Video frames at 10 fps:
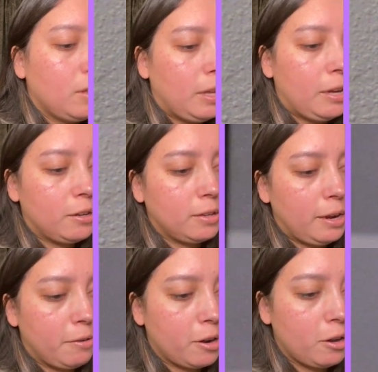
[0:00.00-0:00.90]
Here's
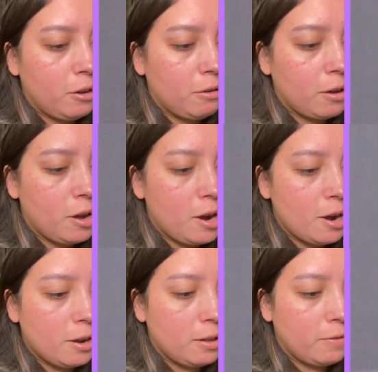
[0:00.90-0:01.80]
our code
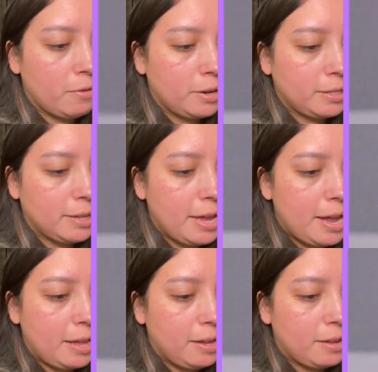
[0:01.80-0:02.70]
card if you want to
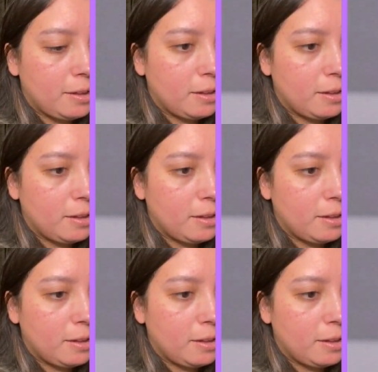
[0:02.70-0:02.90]
scan it.